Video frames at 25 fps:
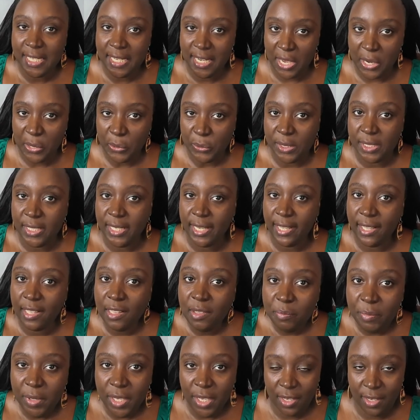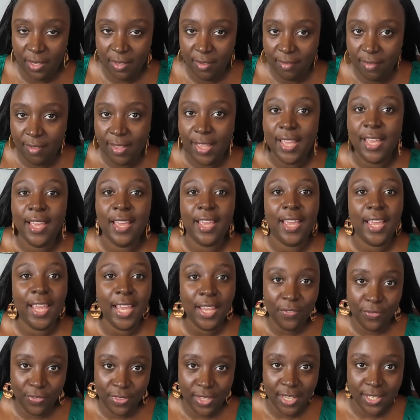Now, tell me
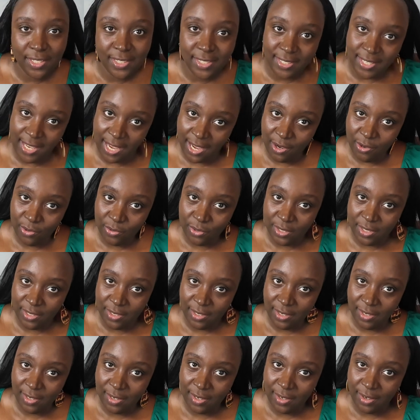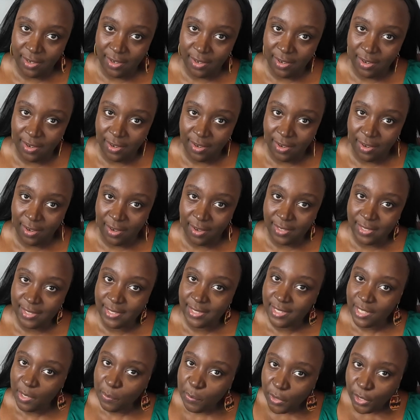if they sound
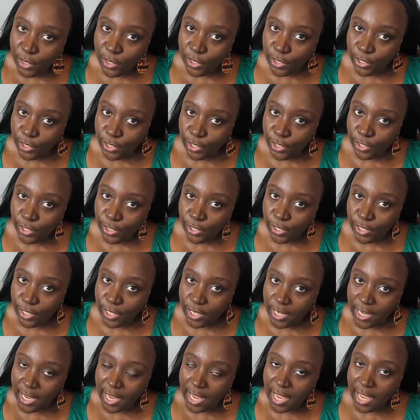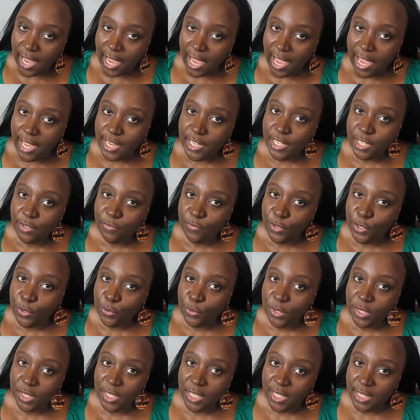similar and if
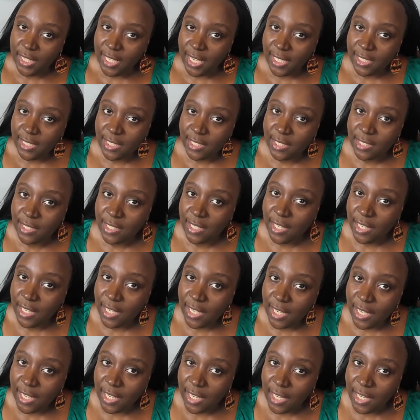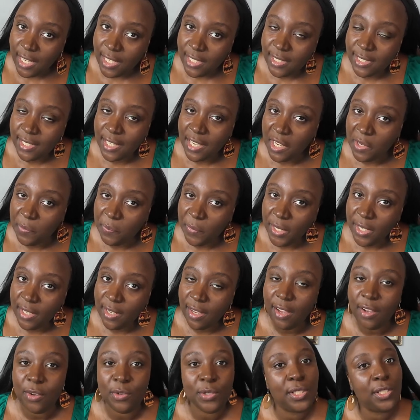you think that is
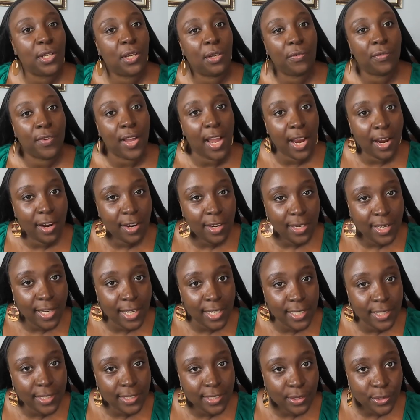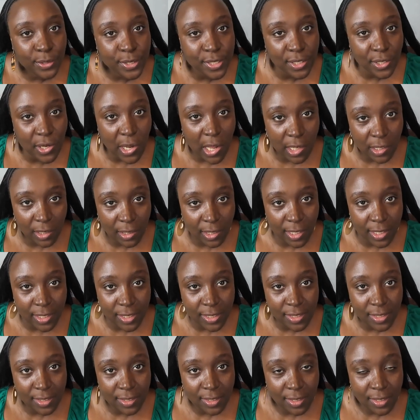coming out of Ireland or
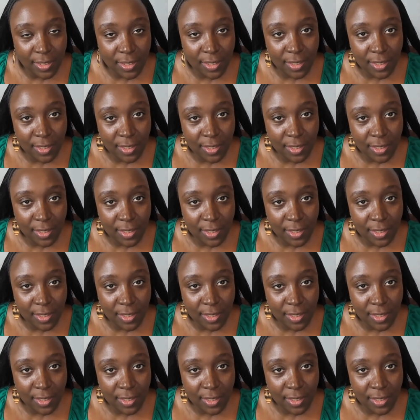Scotland.